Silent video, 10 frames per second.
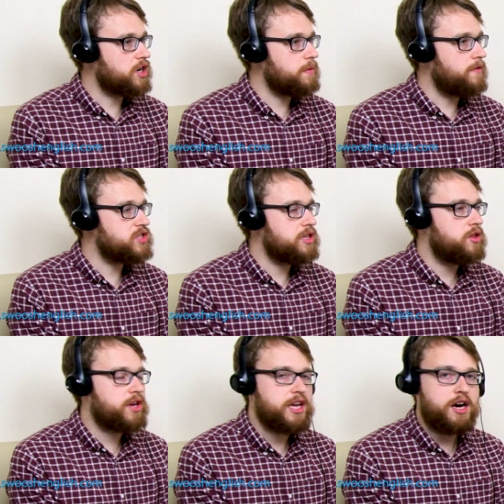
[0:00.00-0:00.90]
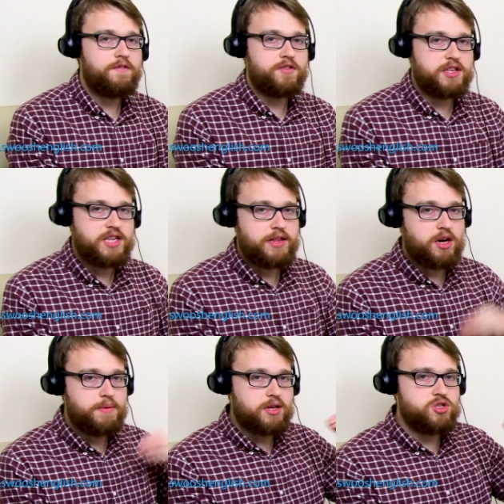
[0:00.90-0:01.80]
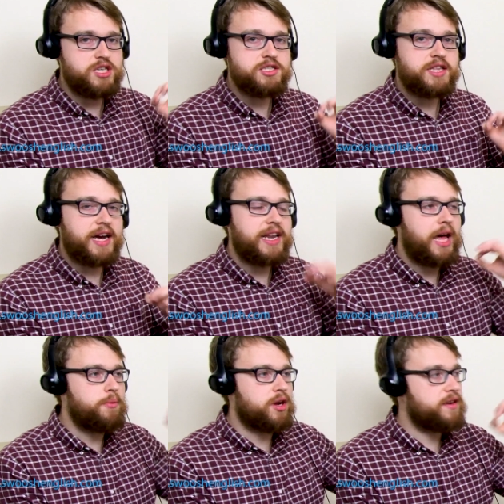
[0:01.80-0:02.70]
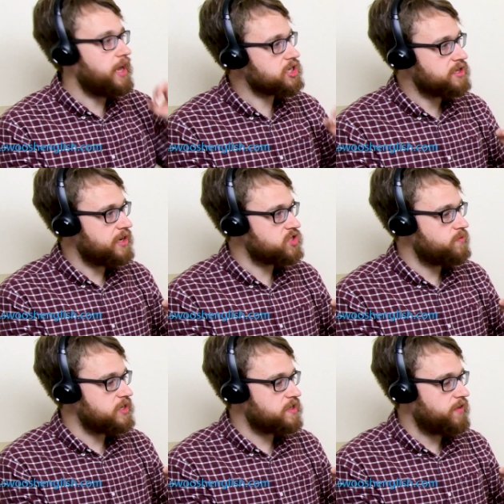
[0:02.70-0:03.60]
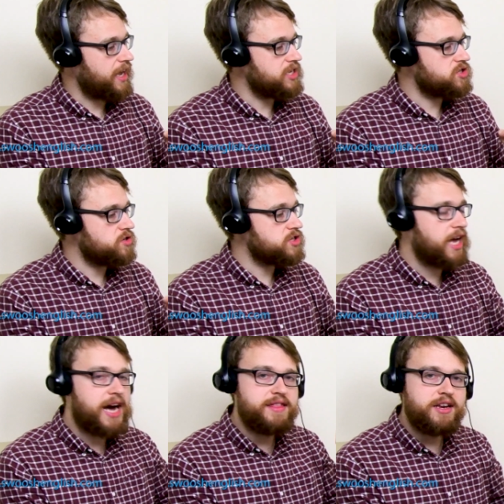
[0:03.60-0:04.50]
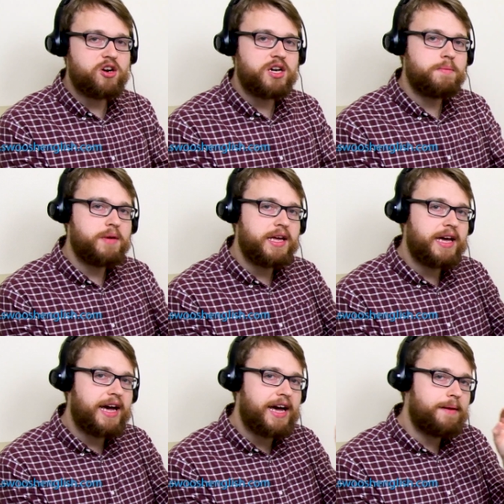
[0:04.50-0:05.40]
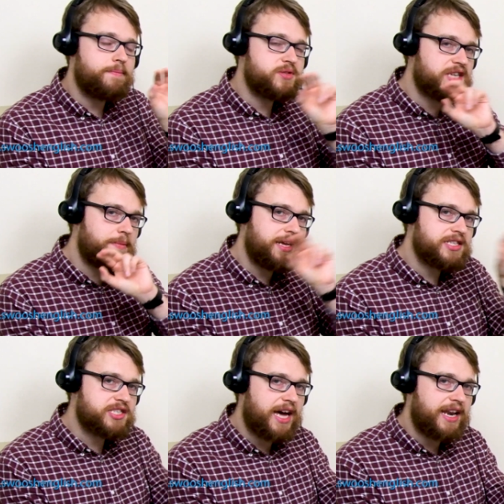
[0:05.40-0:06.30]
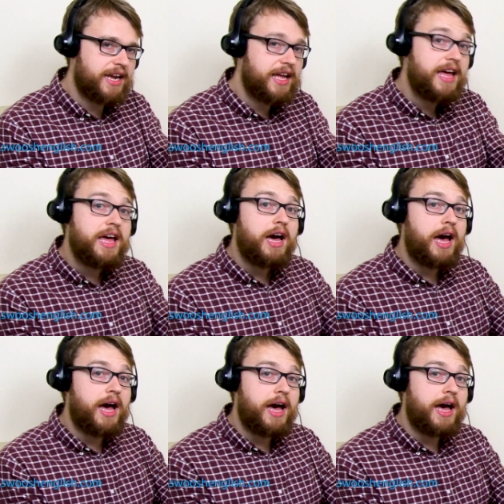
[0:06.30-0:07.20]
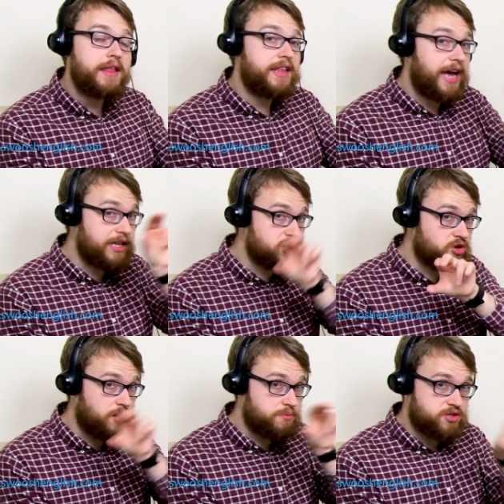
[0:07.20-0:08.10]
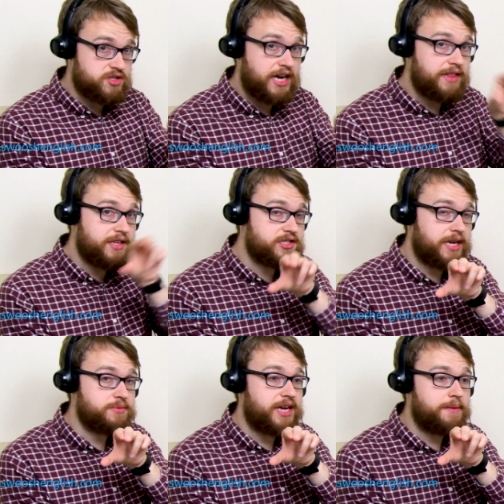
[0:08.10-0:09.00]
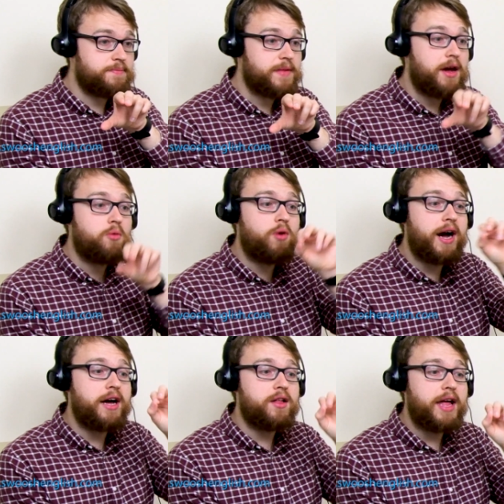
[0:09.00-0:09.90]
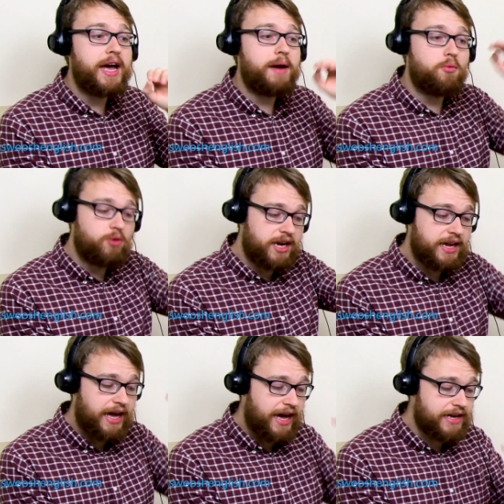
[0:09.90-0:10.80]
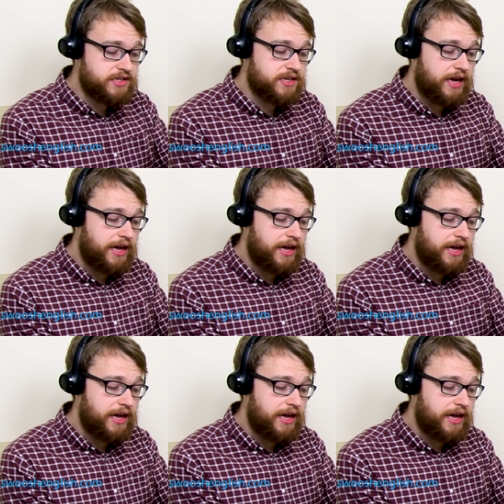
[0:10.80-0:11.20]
going to be obviously looking out for the topical gist that can help you contextualize the rest of the answers. And then you're going to be skimming and scanning the answer options at the same time while reading and